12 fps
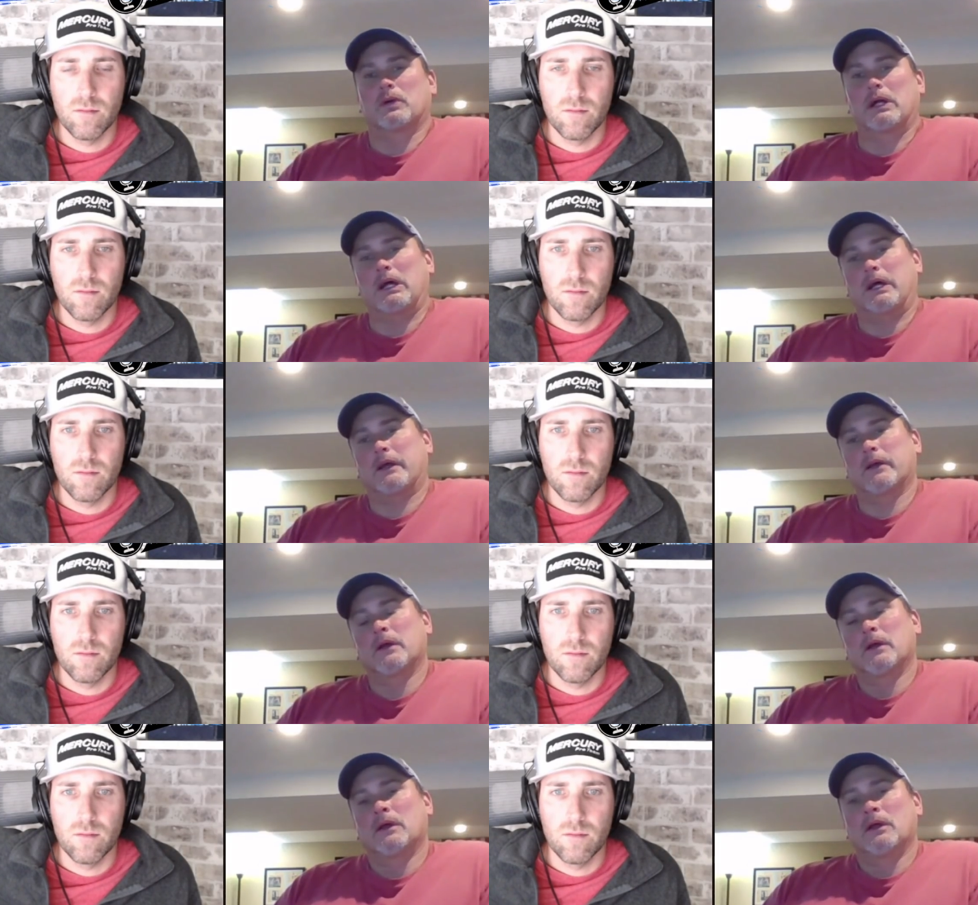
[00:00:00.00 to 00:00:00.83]
Speaker 1: drag.
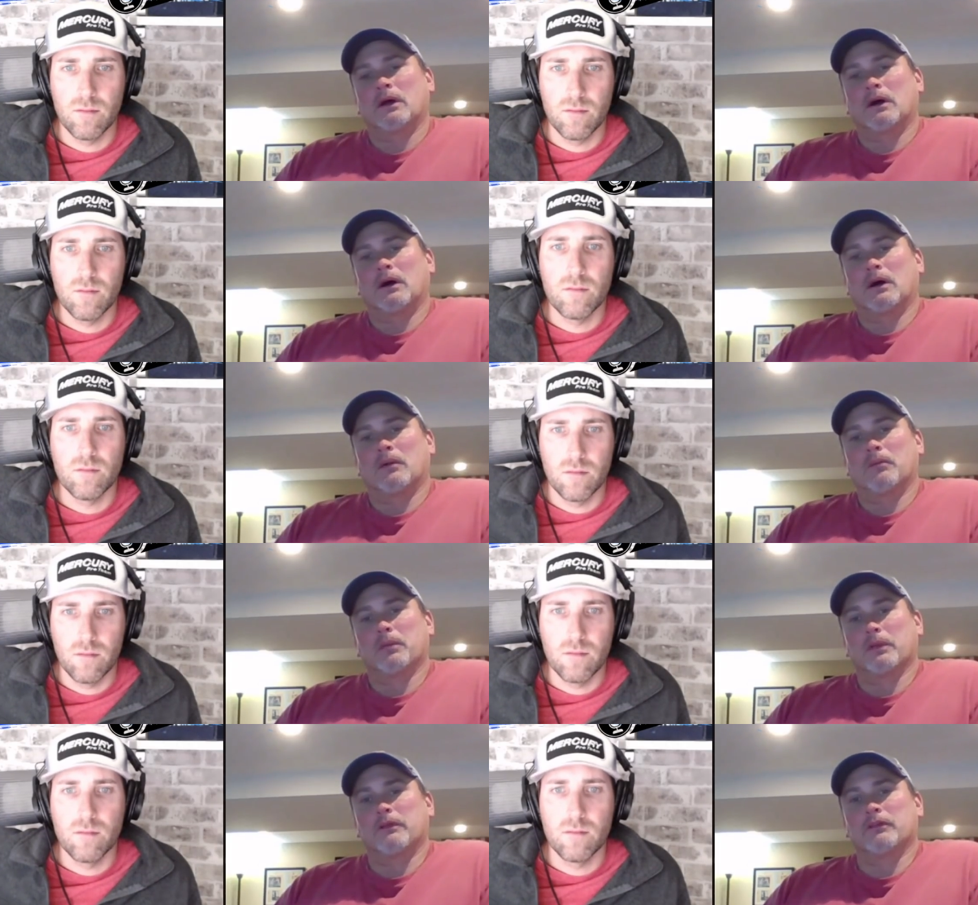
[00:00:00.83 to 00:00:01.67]

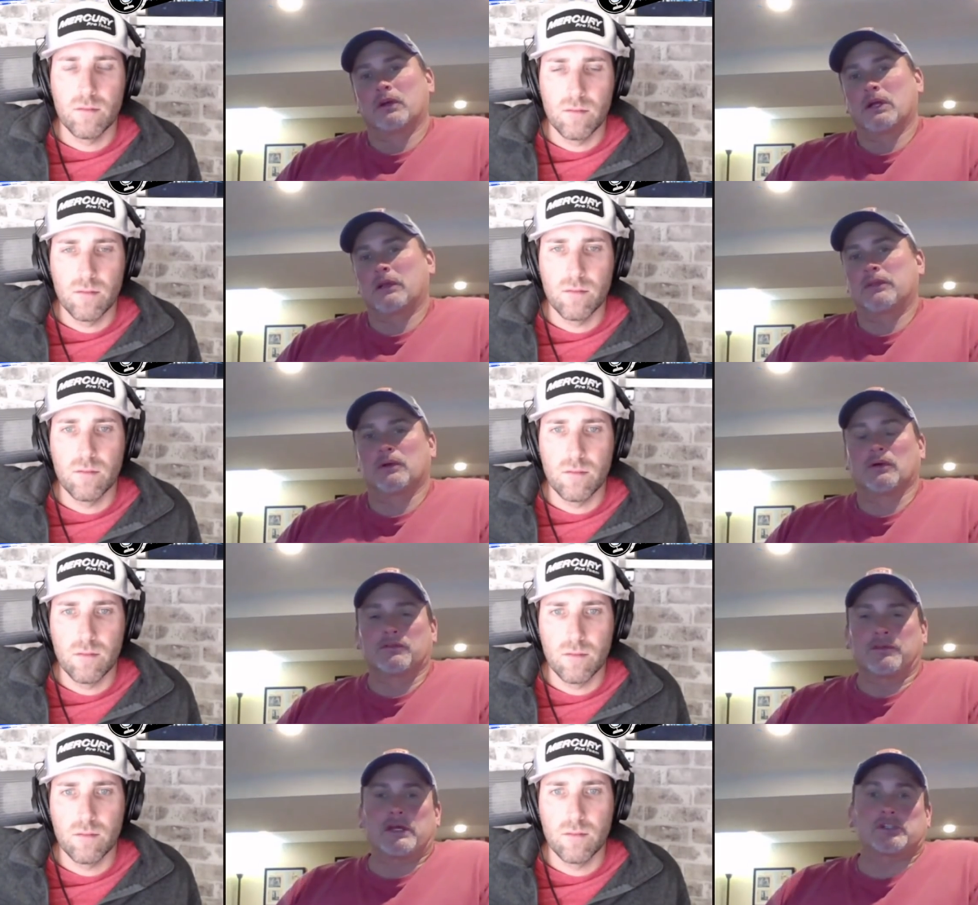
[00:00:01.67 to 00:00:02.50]
Um, believe it or not, the
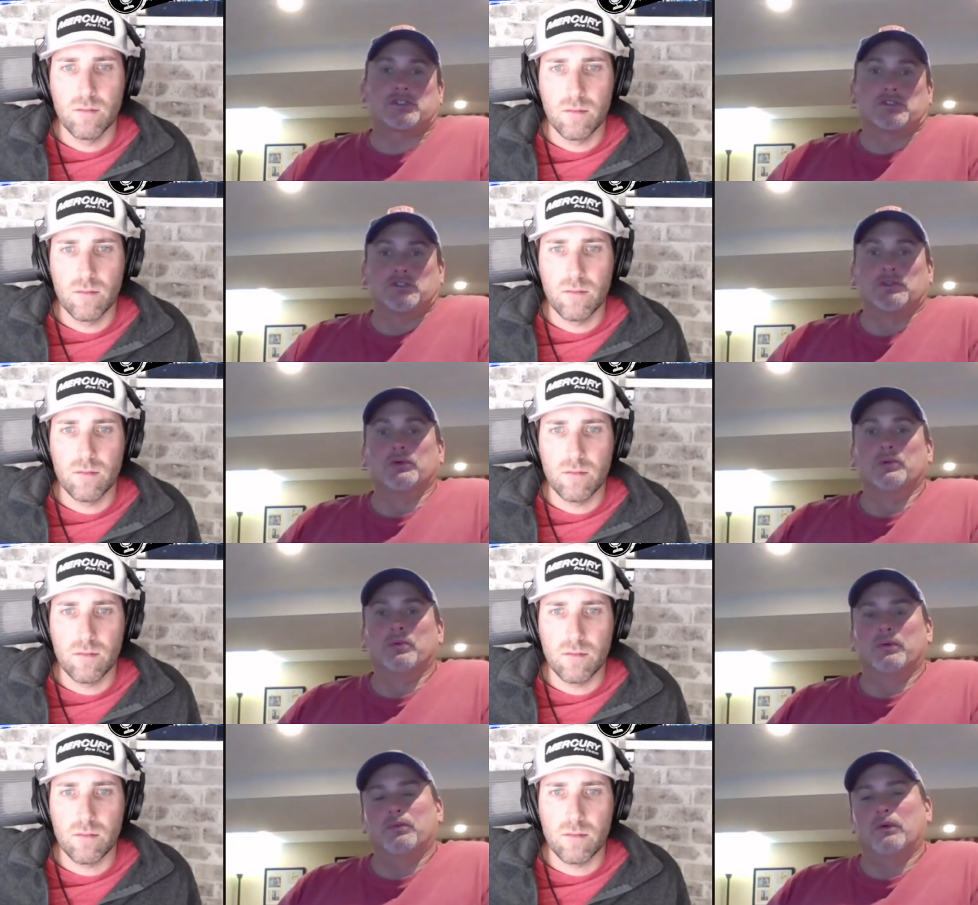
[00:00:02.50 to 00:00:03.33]
old fashioned
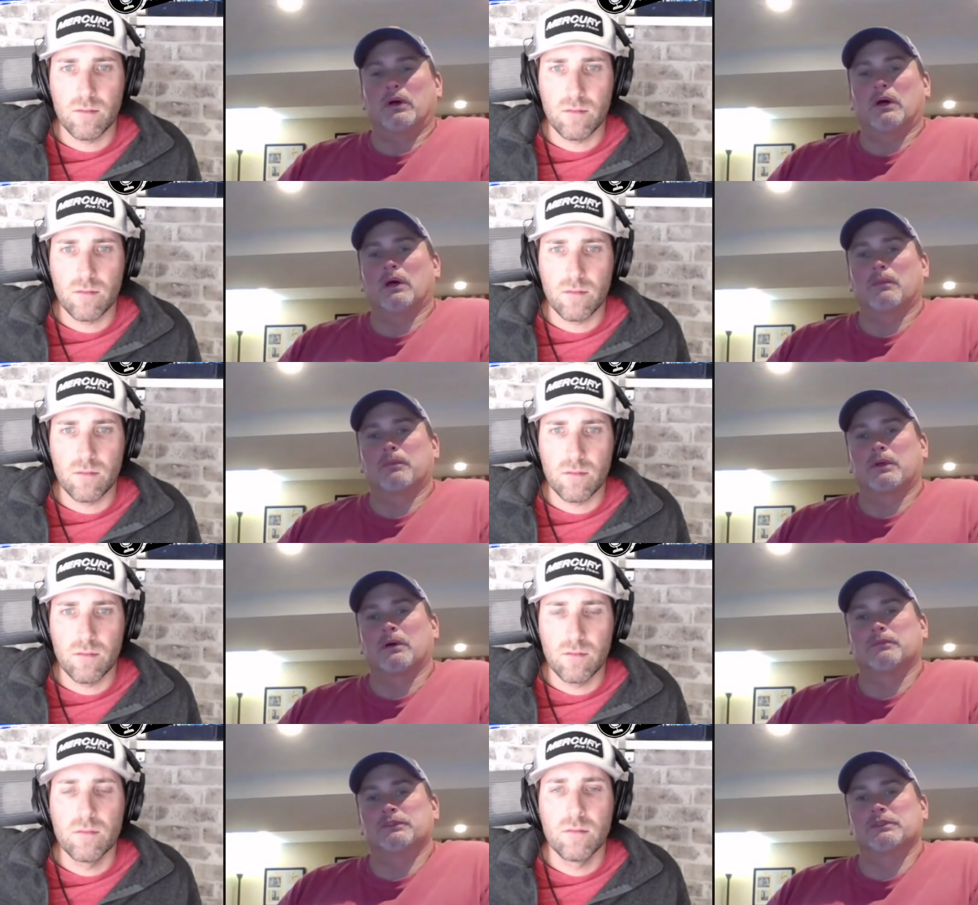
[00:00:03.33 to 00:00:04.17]
tube um,
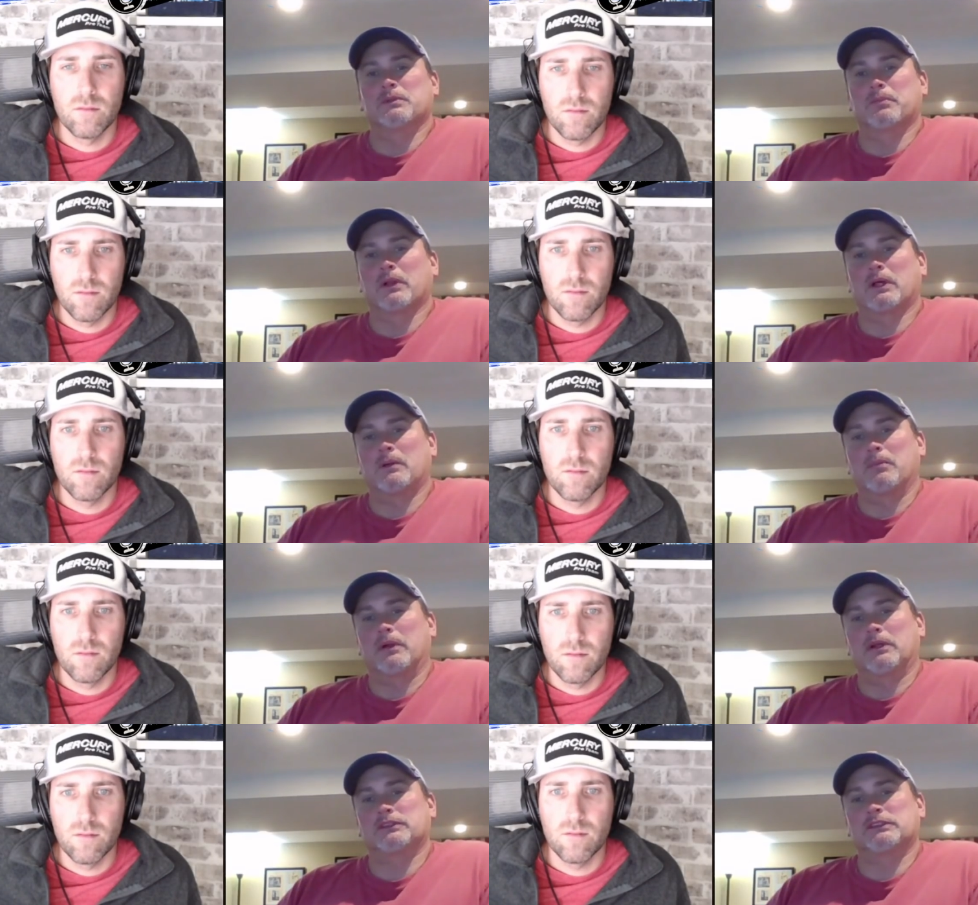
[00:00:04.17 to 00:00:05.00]
comes into play,
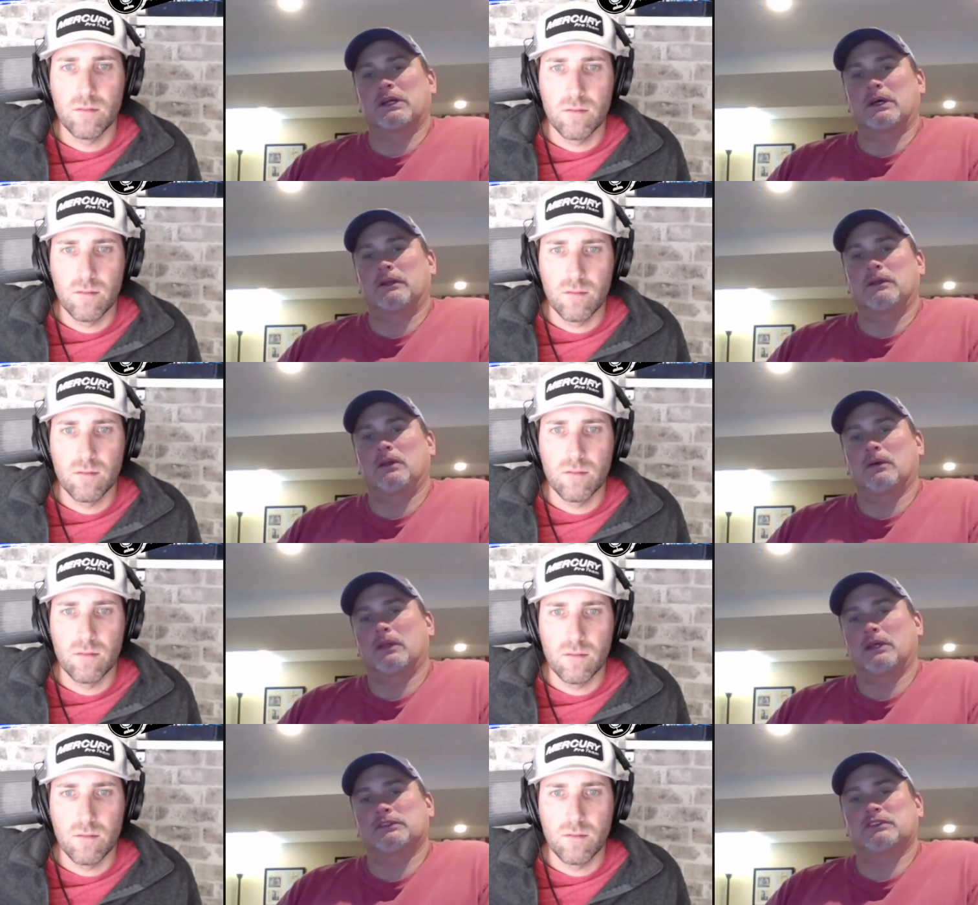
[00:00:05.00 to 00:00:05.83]
but it's not you
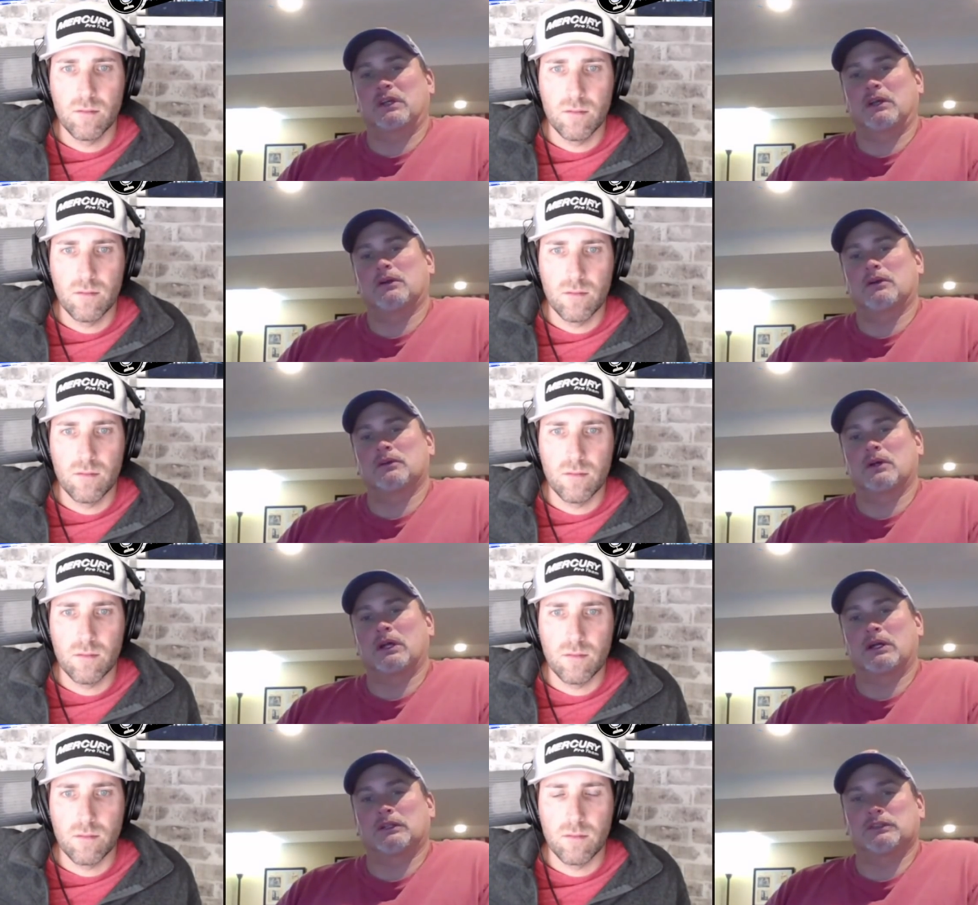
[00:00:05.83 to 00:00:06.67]
know that standard drag.